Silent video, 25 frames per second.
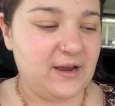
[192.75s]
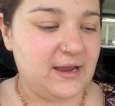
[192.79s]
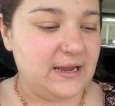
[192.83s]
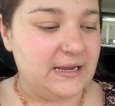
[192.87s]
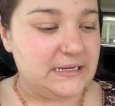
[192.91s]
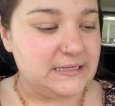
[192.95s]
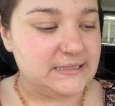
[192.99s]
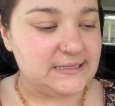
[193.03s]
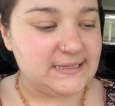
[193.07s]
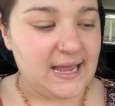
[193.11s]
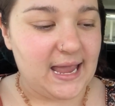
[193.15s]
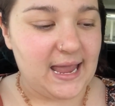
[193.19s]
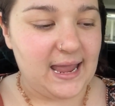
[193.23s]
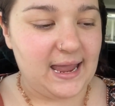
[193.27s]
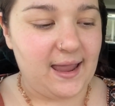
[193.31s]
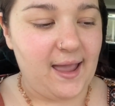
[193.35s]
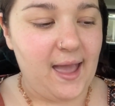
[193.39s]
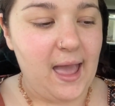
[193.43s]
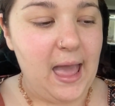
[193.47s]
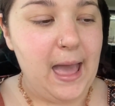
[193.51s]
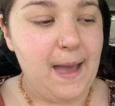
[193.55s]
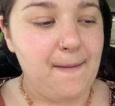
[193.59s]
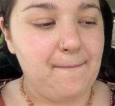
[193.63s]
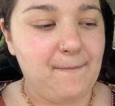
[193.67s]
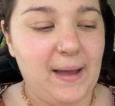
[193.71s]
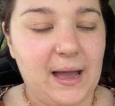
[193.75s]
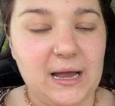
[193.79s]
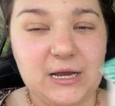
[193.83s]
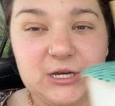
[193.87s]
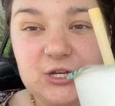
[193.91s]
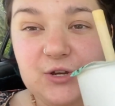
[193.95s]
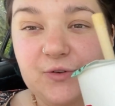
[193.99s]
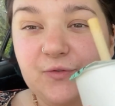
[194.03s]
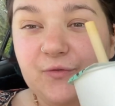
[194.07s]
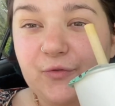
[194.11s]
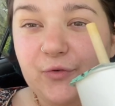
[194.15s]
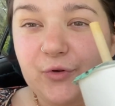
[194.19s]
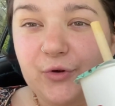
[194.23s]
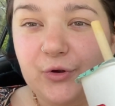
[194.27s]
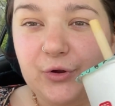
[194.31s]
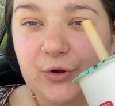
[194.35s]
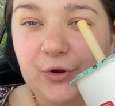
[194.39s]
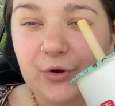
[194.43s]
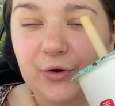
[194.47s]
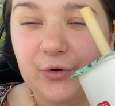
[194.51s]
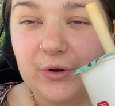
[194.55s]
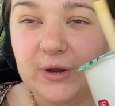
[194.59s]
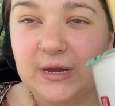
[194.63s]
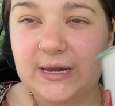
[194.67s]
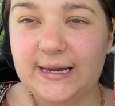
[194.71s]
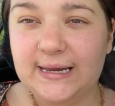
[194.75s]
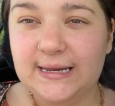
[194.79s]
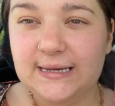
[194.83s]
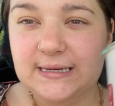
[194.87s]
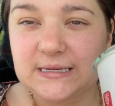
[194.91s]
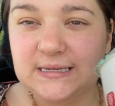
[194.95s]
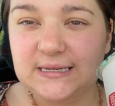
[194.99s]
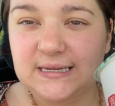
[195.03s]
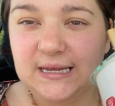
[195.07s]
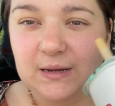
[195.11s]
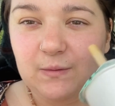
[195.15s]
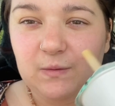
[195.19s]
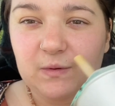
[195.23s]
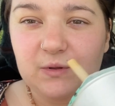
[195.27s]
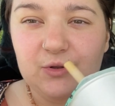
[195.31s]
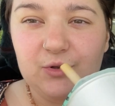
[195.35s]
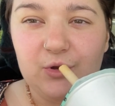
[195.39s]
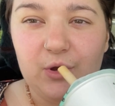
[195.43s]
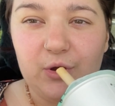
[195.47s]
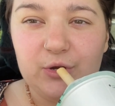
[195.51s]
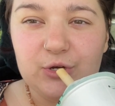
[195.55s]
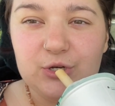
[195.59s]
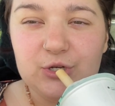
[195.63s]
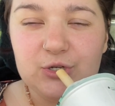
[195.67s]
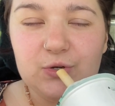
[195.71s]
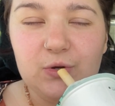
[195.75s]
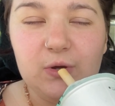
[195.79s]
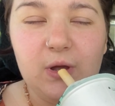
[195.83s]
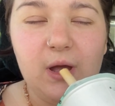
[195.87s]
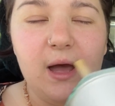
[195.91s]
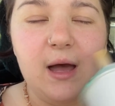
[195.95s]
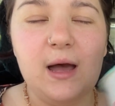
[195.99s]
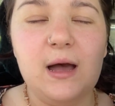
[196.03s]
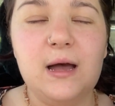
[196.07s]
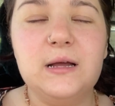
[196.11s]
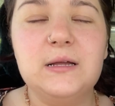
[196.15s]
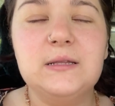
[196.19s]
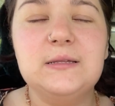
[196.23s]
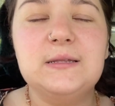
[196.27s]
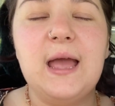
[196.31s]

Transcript: It's a passion fruit green tea with no sugar